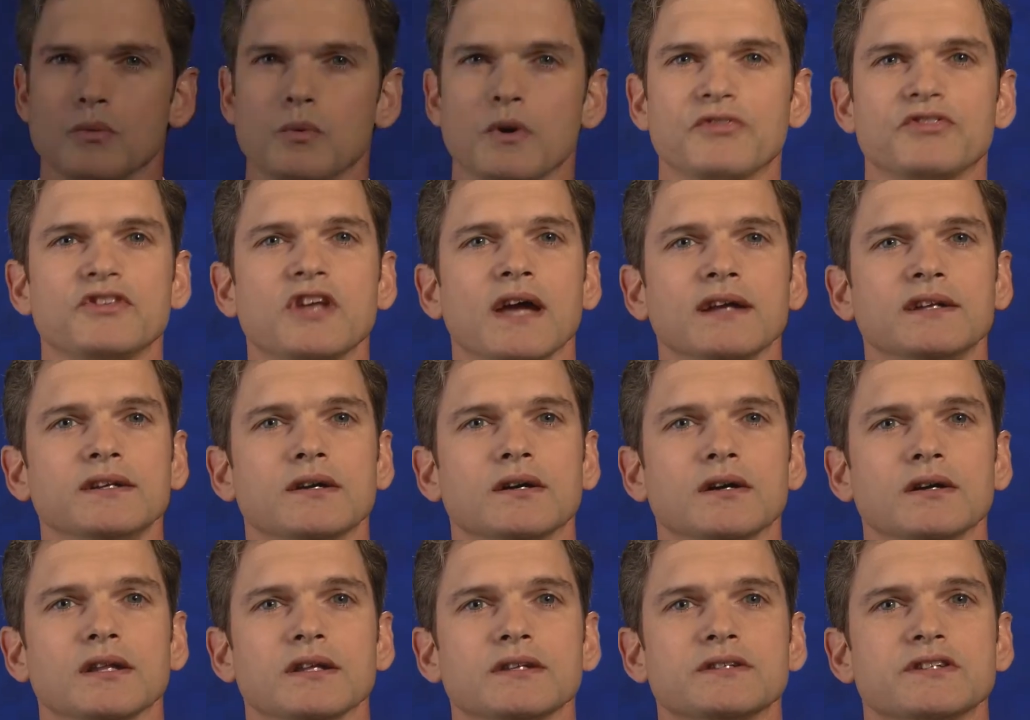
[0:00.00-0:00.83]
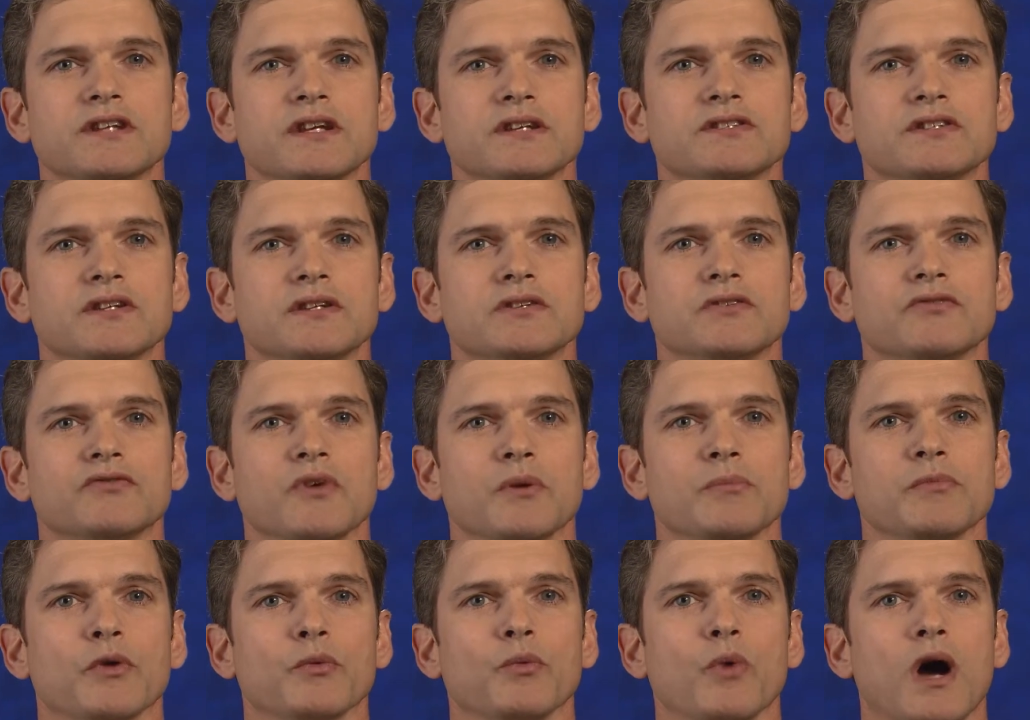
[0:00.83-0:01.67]
With technical assistance
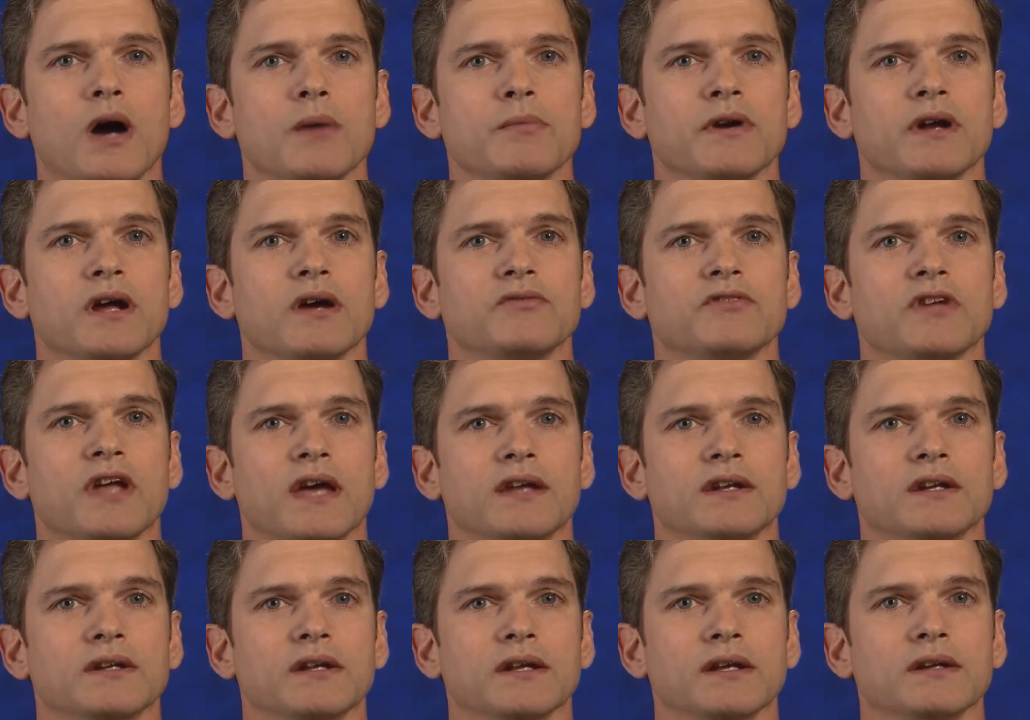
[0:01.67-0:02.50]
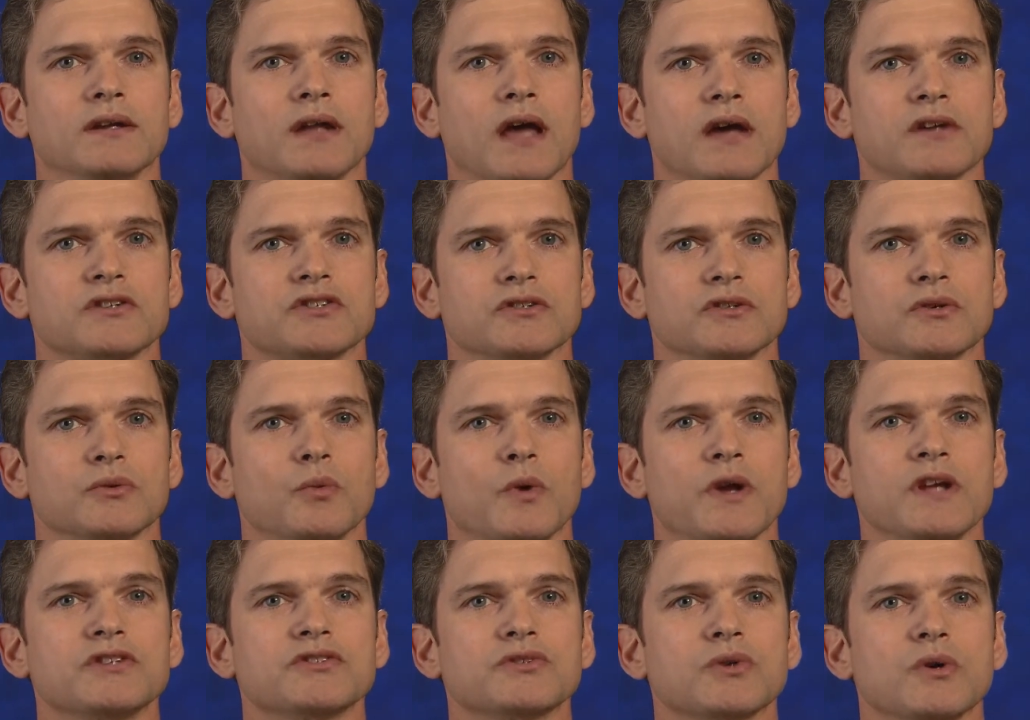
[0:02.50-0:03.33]
from the Robert F. Kennedy National
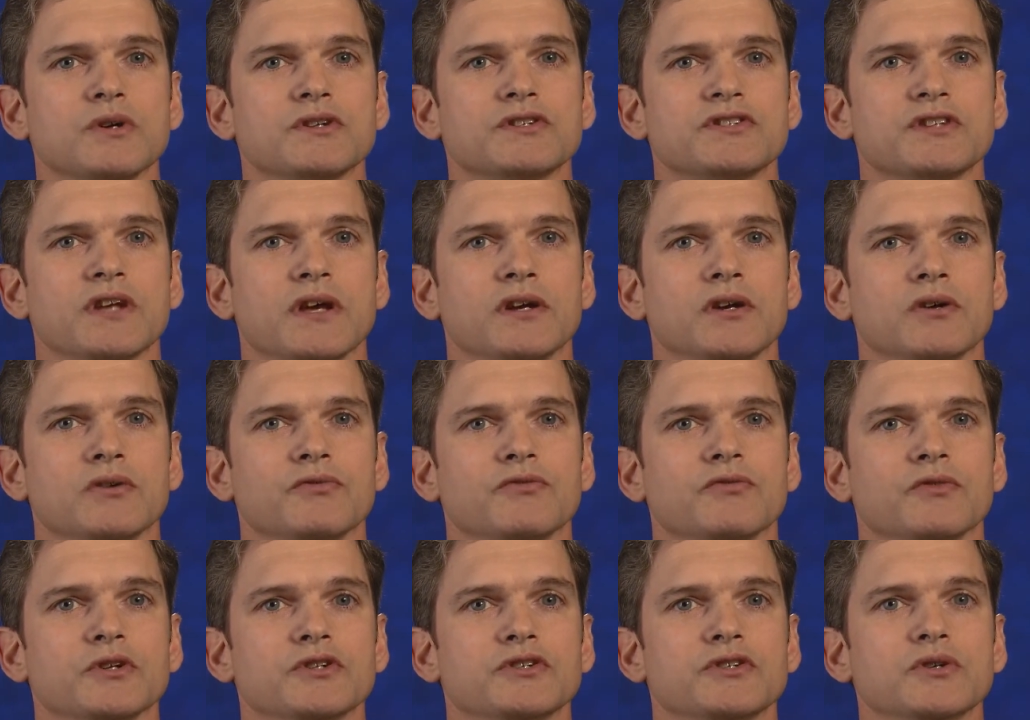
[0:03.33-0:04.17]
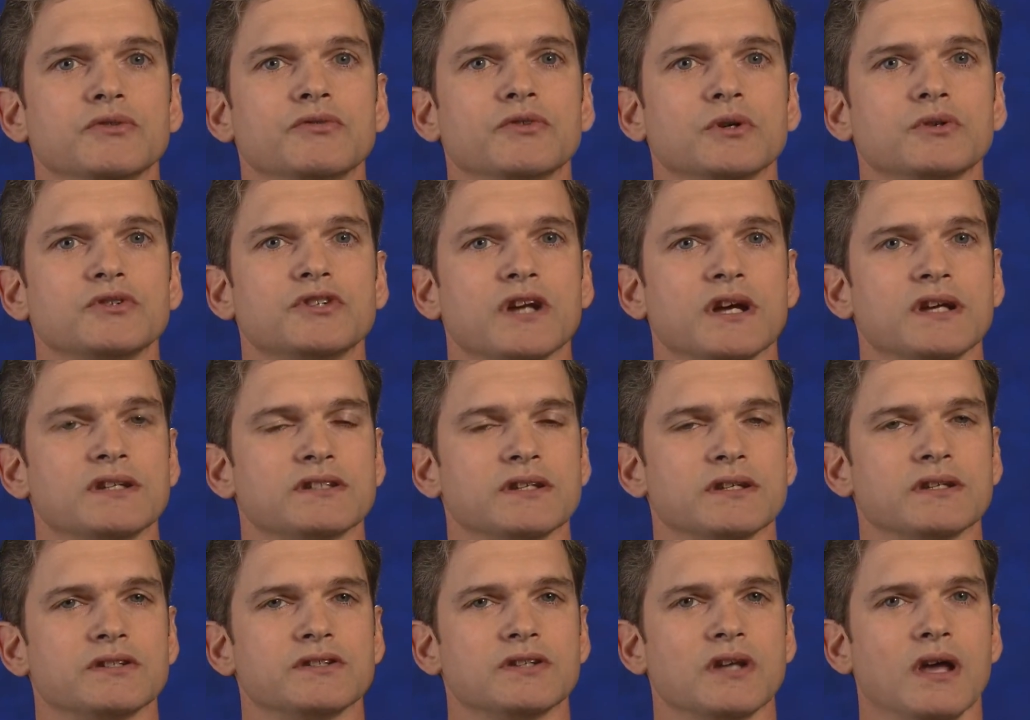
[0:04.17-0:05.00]
Resource Center for Juvenile
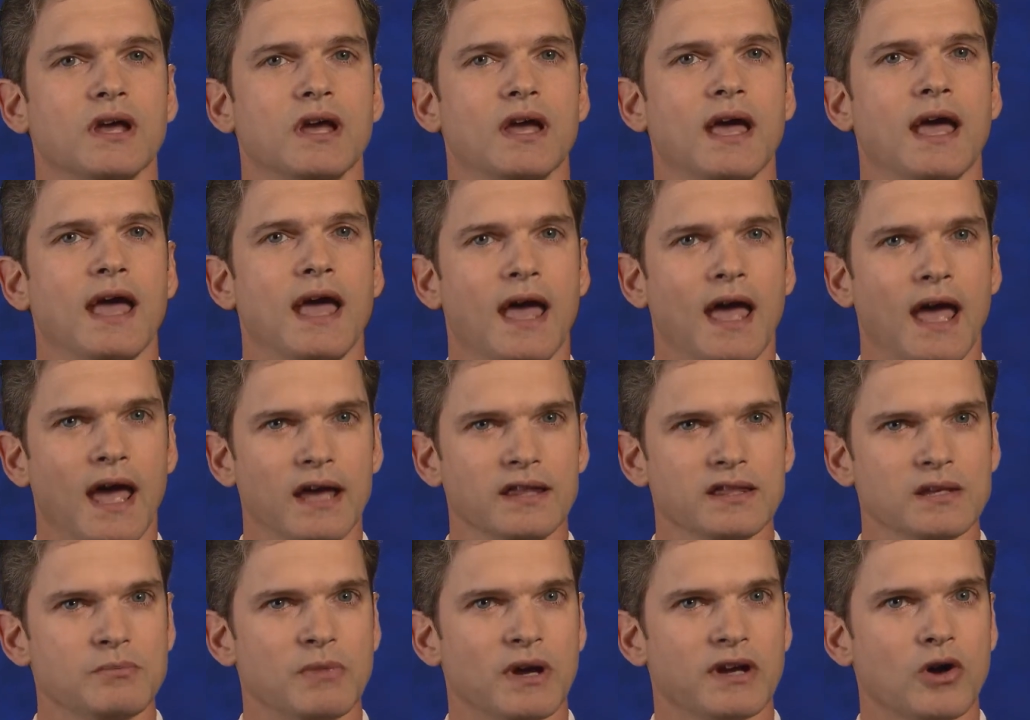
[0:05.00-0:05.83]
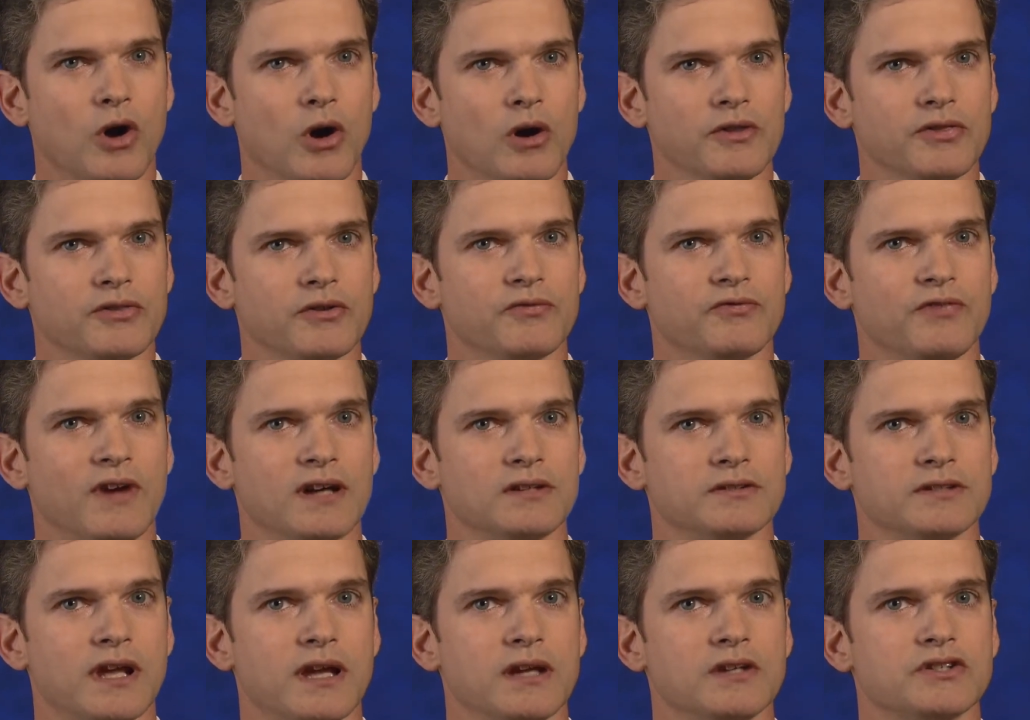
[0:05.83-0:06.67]
Justice and the MacArthur
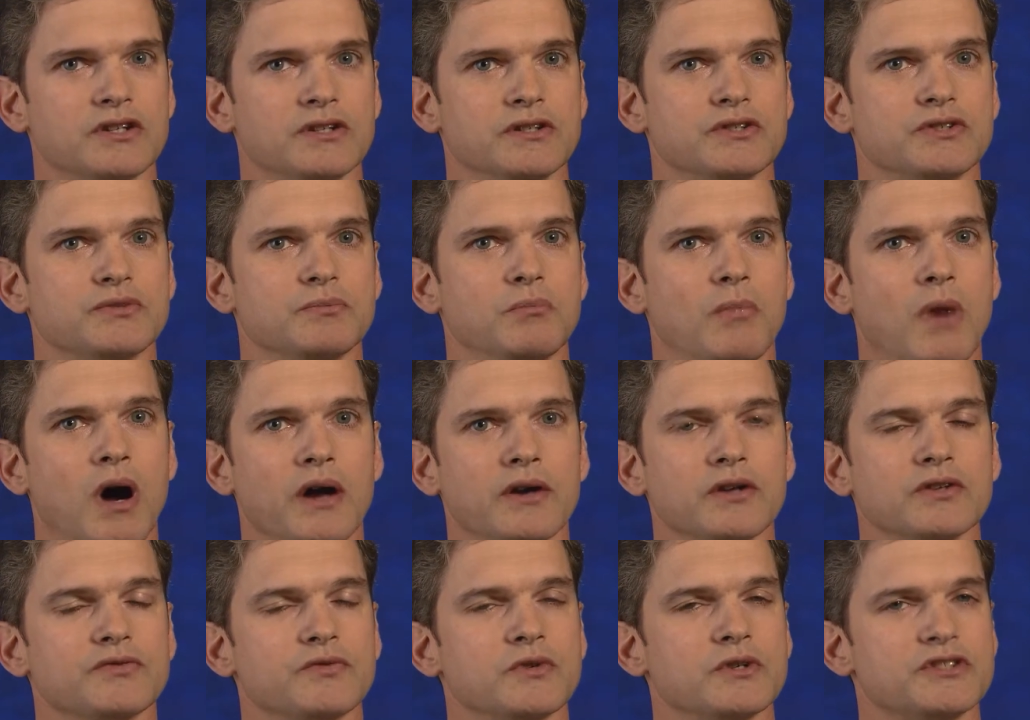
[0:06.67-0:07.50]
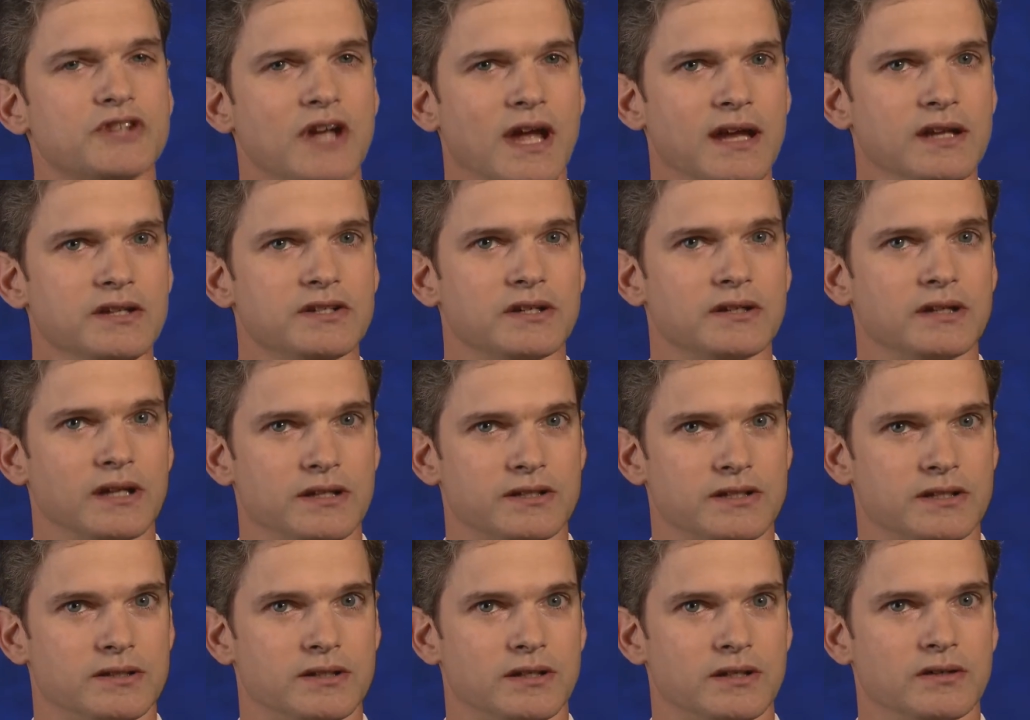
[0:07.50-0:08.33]
Foundation's Models for Change
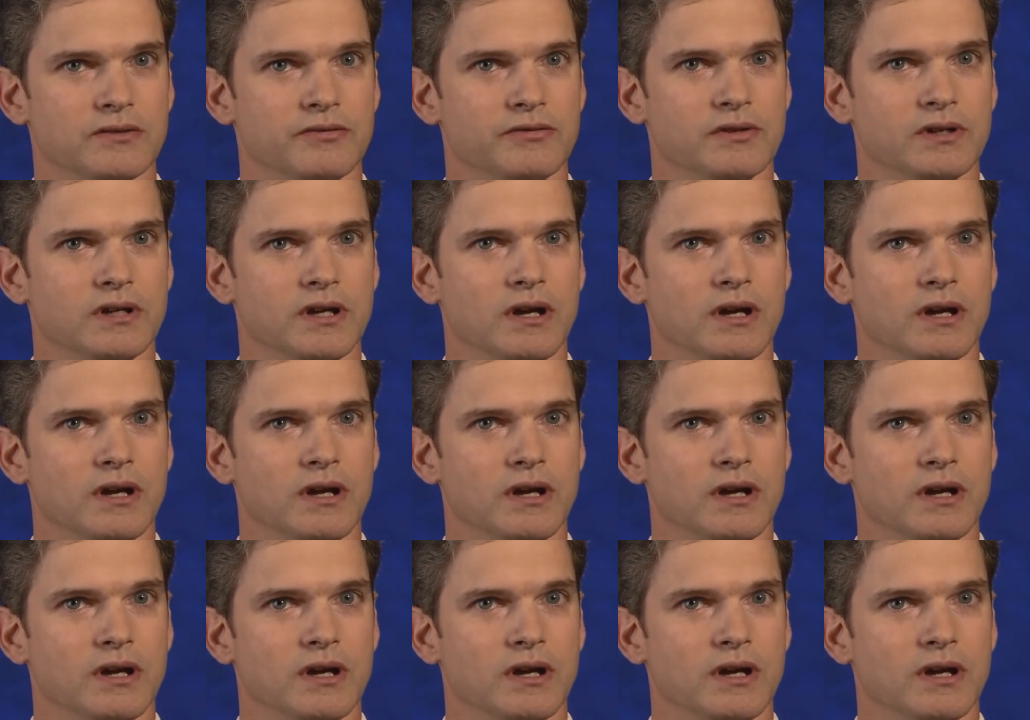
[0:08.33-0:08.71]
initiative,